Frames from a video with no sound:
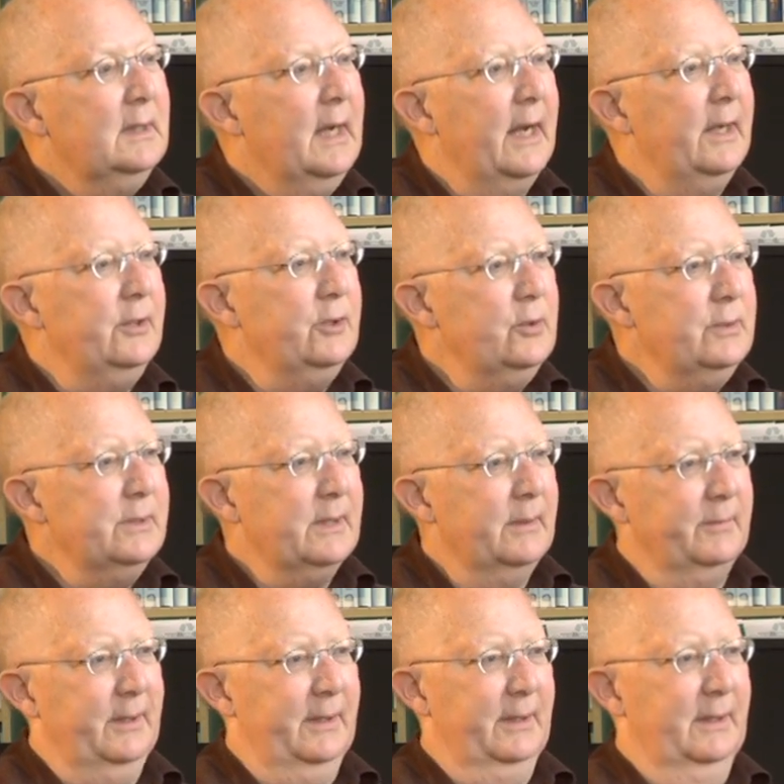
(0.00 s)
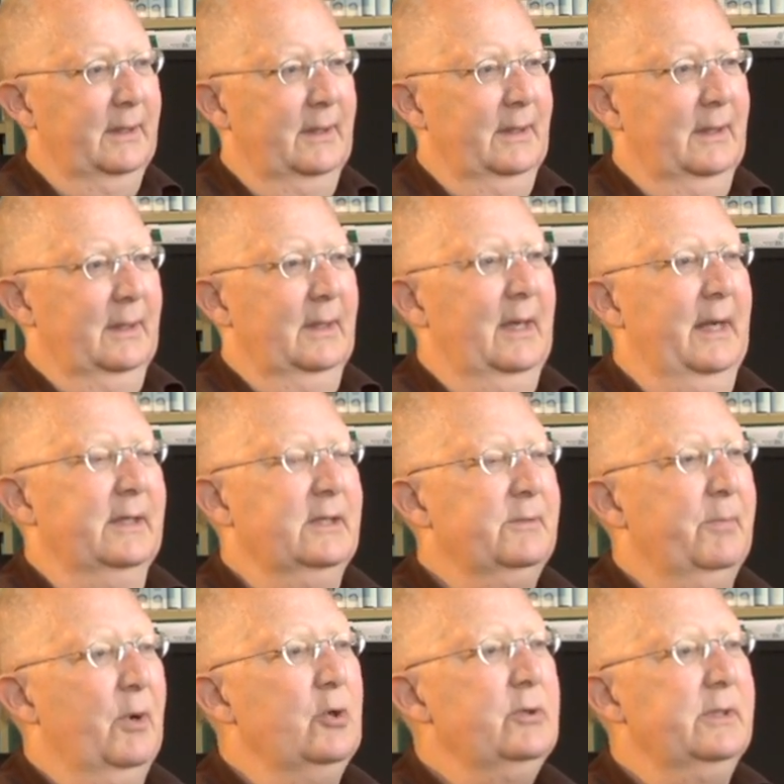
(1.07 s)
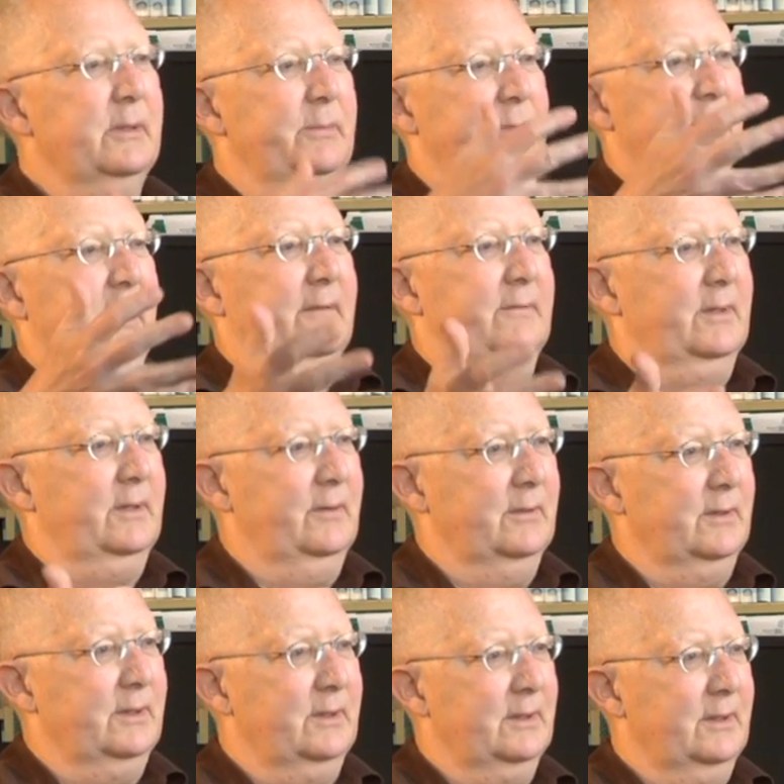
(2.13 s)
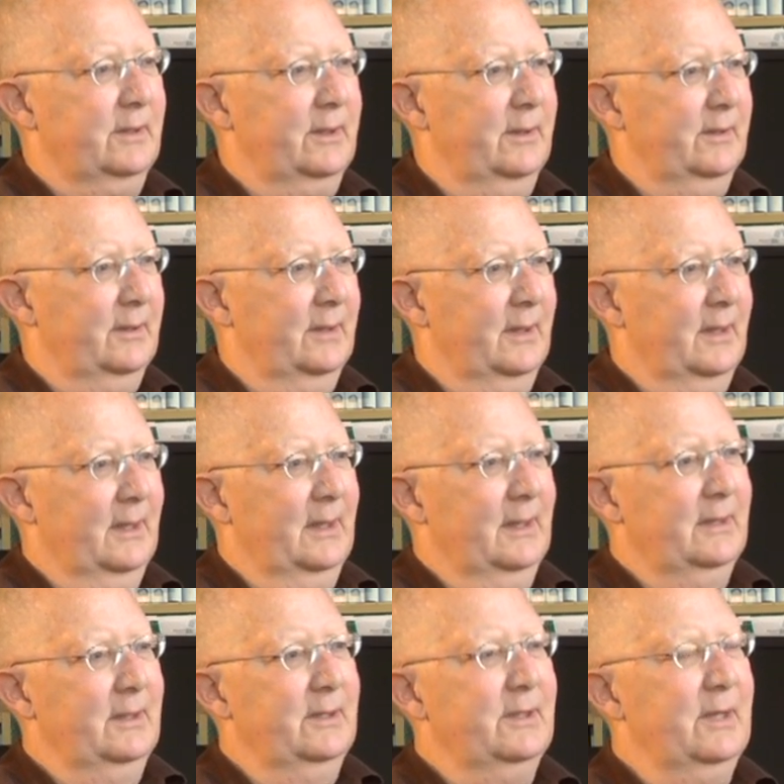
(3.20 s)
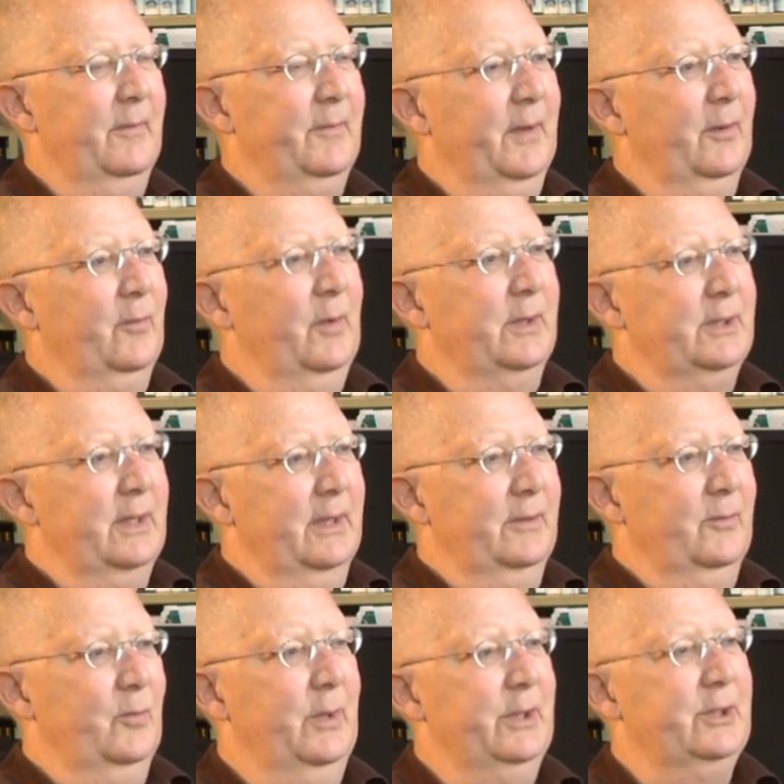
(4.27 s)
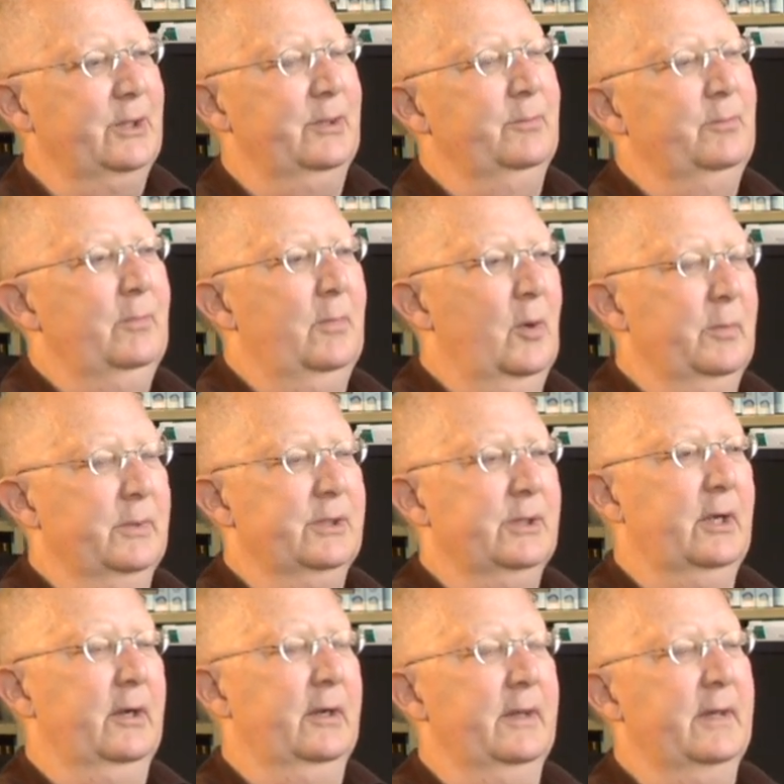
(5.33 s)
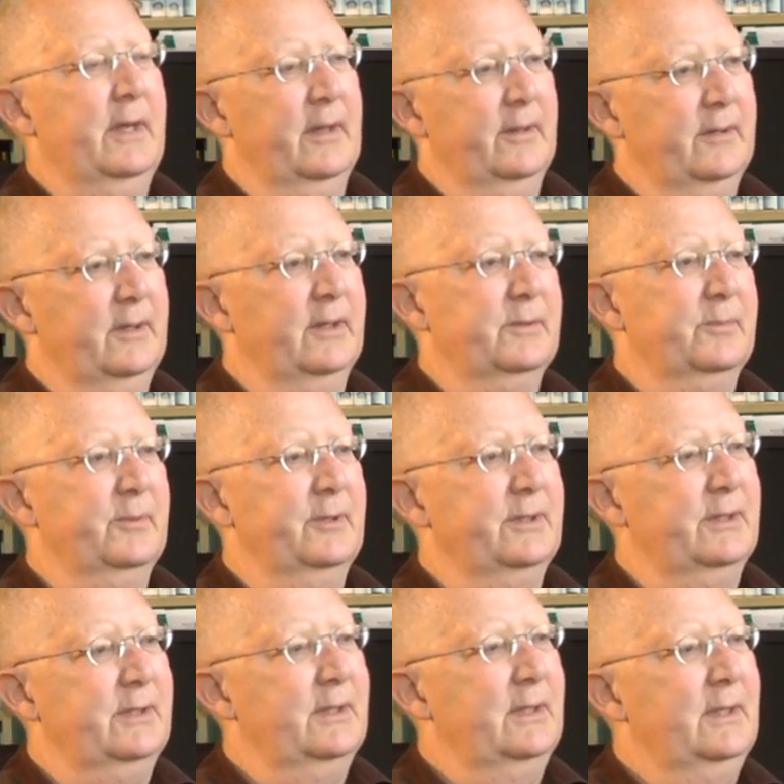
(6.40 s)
and do something, mm-hmm. and expose themselves to, to, to something which, which almost none of the other disciplines